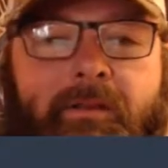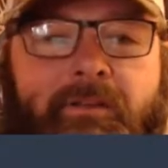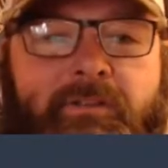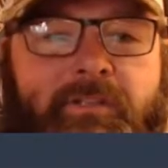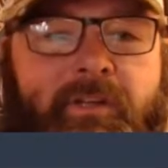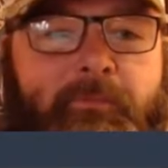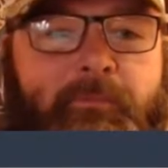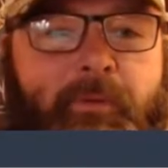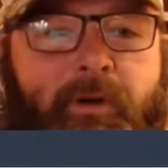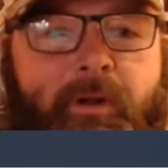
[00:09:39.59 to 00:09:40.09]

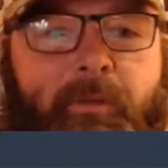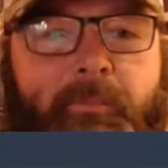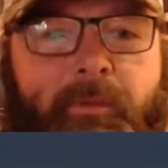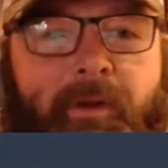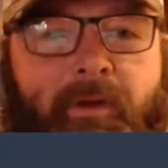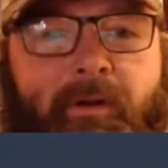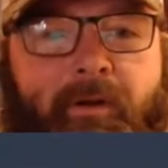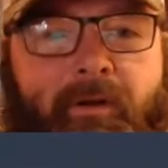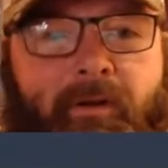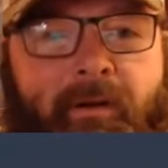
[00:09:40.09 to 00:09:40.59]
Jeff put up
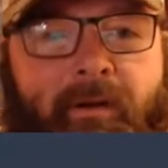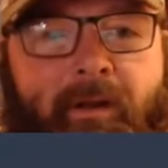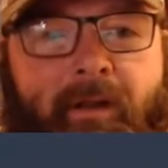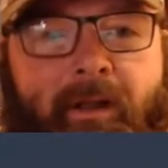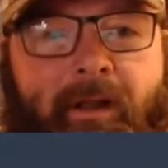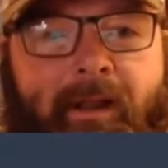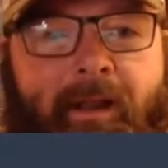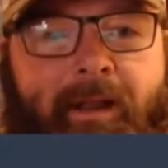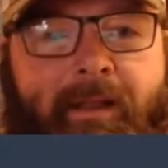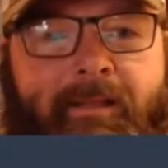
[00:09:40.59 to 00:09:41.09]
here.
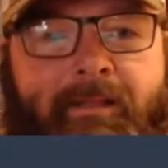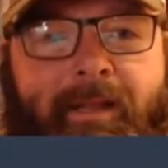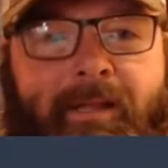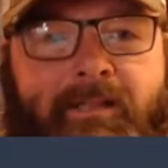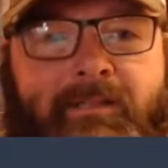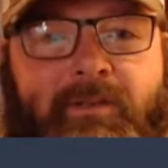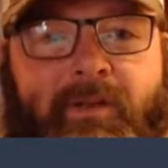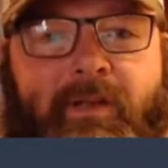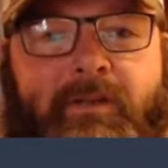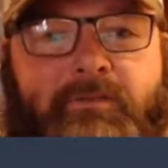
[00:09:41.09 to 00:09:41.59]
That
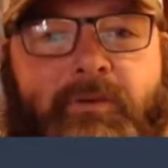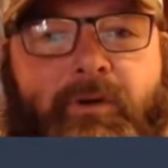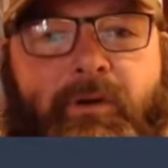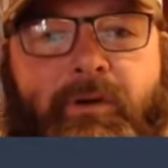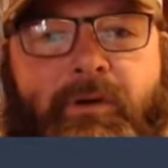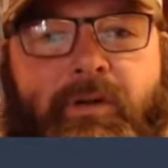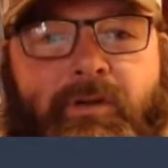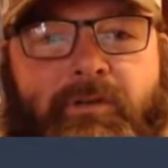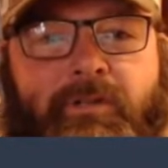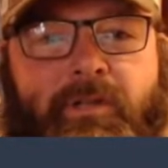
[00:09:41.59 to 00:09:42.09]
is what I
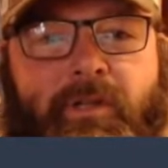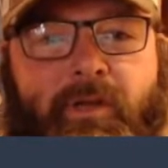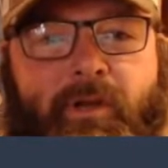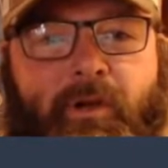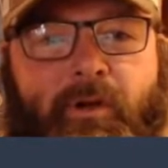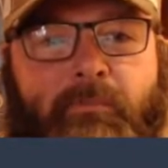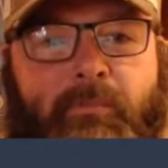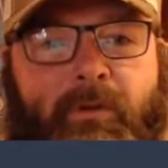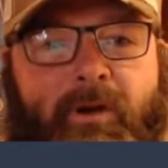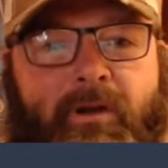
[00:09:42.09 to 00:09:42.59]
learned years
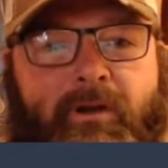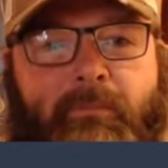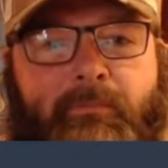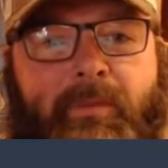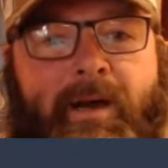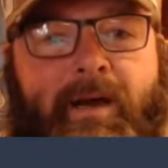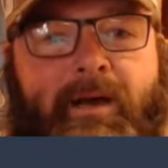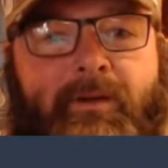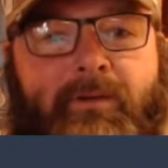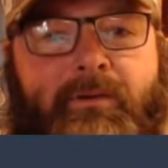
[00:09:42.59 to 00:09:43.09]
ago. Bought a
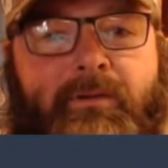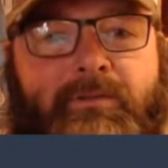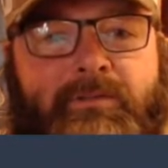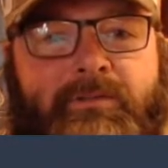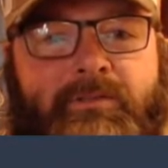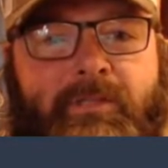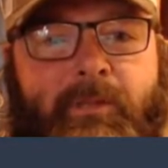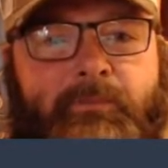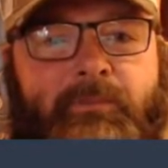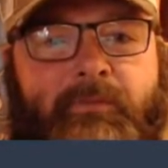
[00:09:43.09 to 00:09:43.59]
bottle,
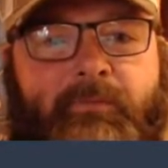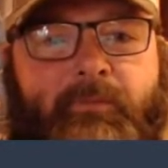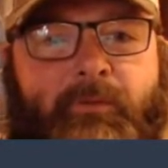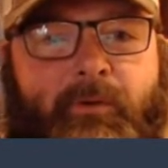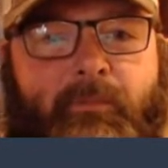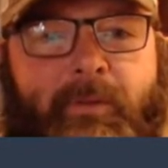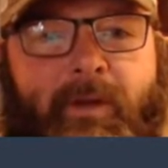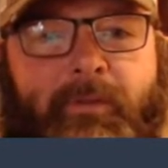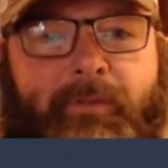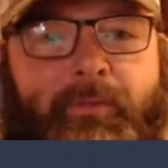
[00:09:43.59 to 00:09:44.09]
sipped it
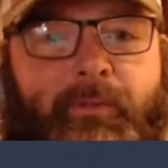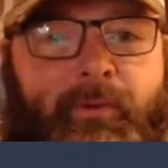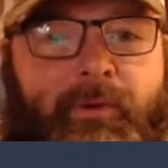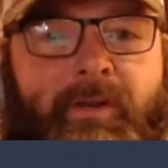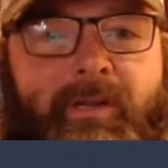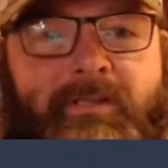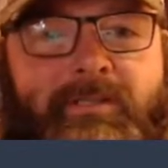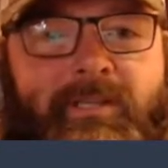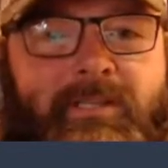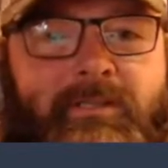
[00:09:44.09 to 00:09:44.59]
for about
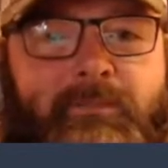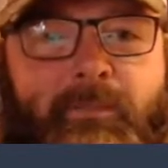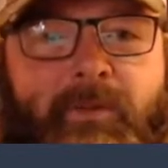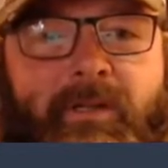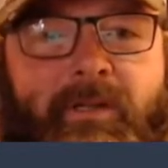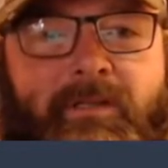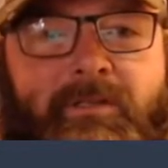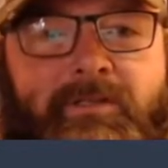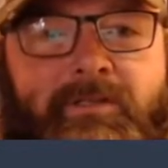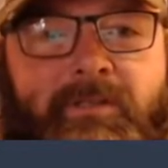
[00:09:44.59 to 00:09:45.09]
36
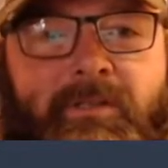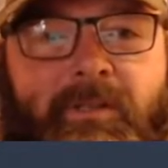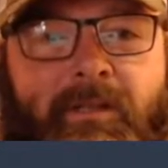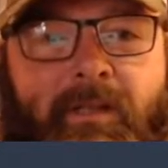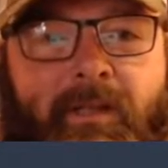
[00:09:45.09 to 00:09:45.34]
minutes.